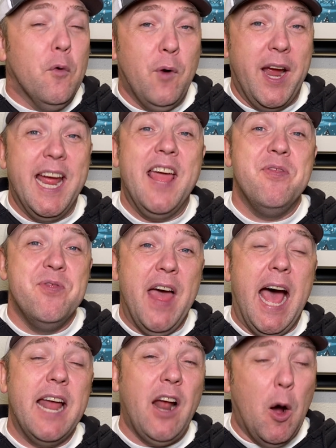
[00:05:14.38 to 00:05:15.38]
right? And
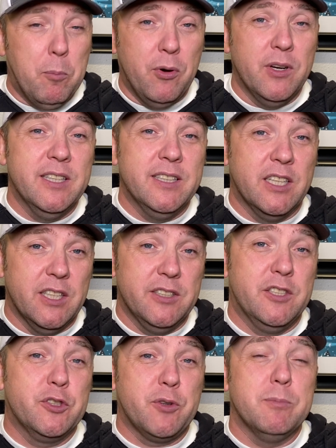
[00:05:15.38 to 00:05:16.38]
that I'll put in the
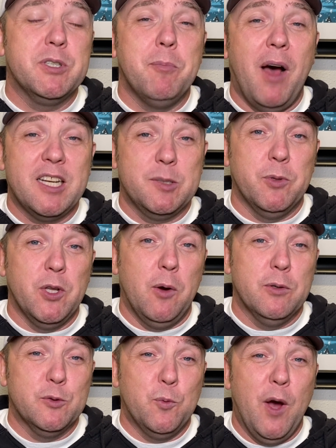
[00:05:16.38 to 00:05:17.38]
description box
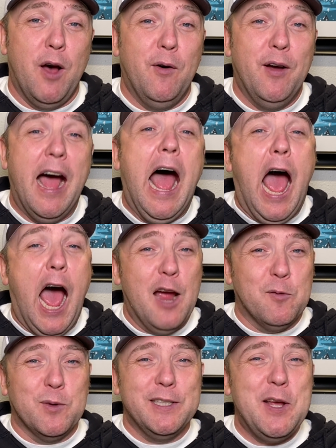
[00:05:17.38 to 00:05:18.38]
below as well. I
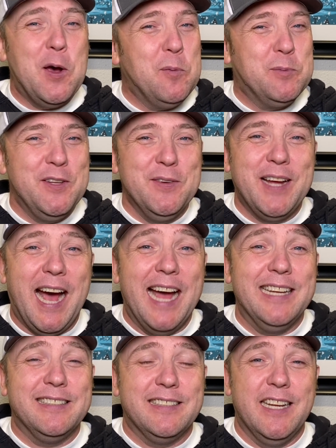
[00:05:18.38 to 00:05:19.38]
really hope that you
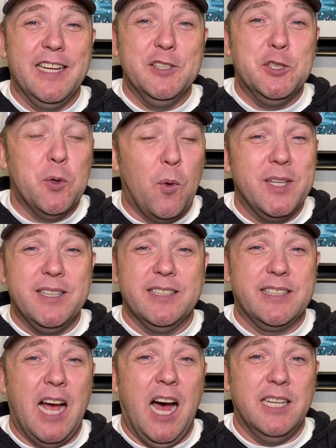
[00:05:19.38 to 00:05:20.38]
guys enjoyed
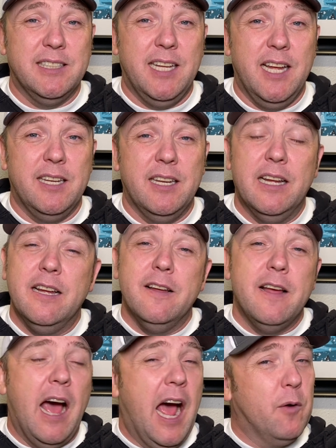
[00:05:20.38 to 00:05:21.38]
this content.
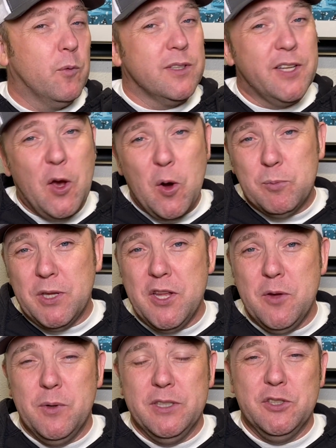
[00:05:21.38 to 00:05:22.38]
I really hope that
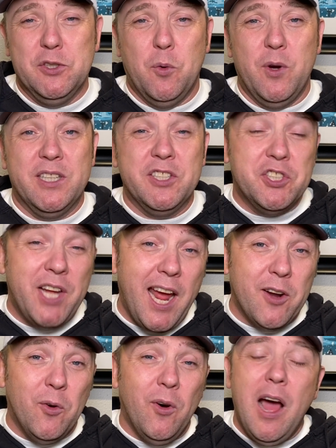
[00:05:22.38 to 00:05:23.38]
you enjoy the
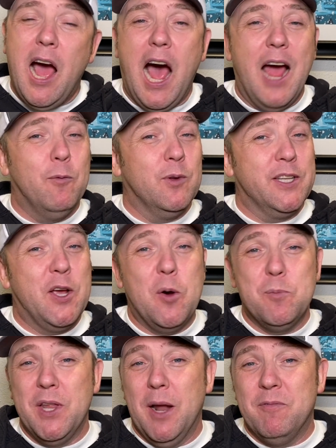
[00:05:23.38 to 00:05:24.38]
channel. I really
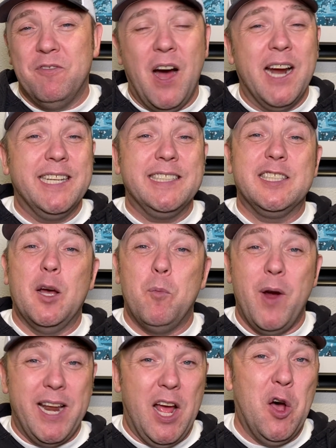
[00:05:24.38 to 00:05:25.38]
hope that I'm finding some
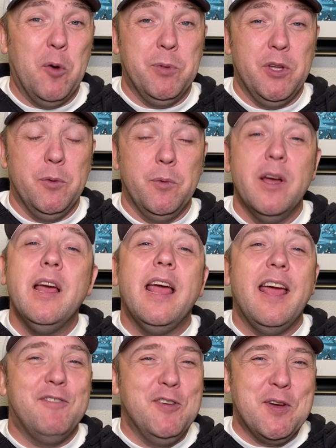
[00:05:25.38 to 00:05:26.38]
way to help you.
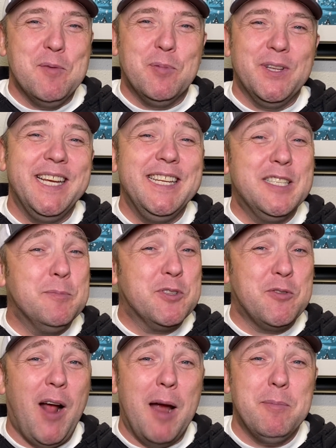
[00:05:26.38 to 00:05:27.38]
If you can please
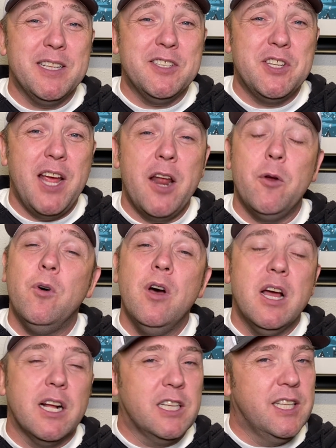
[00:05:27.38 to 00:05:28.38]
subscribe to the channel,
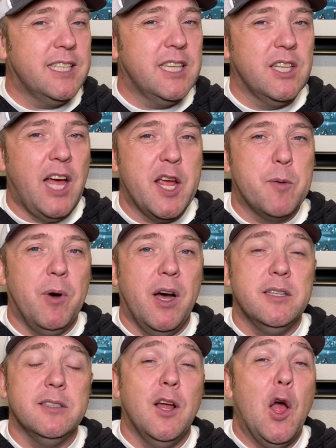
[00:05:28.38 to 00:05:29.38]
click the like
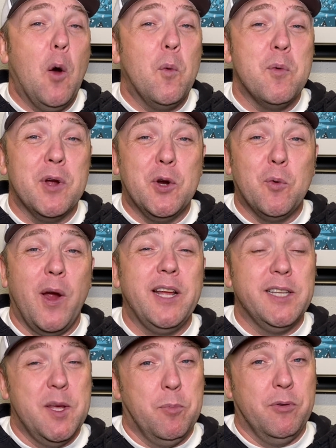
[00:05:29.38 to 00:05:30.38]
button. We would
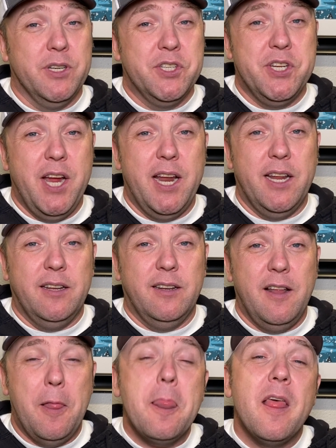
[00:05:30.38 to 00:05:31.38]
greatly appreciate it.
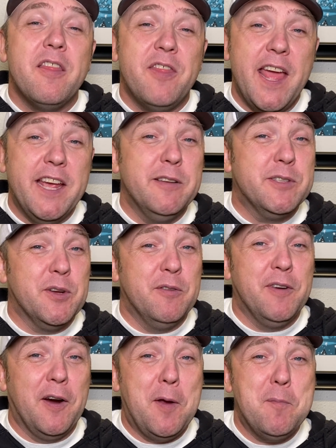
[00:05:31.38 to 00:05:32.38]
Thank you so
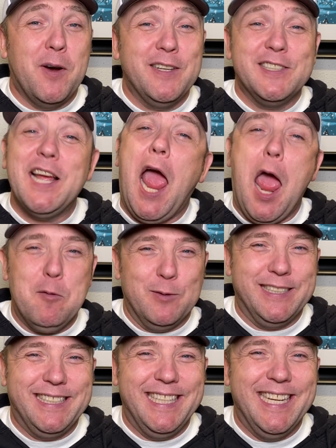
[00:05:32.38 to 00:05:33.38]
very much, and we'll
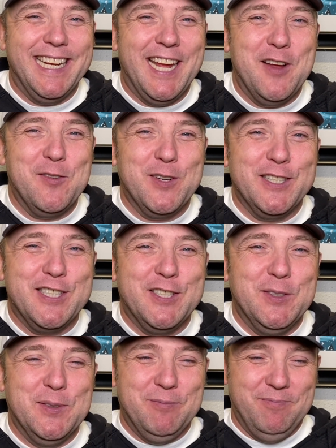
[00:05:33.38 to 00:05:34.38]
see you again real
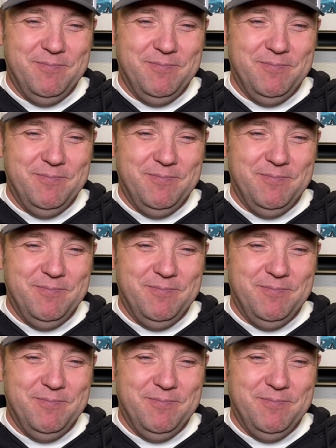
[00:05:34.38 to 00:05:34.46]
soon.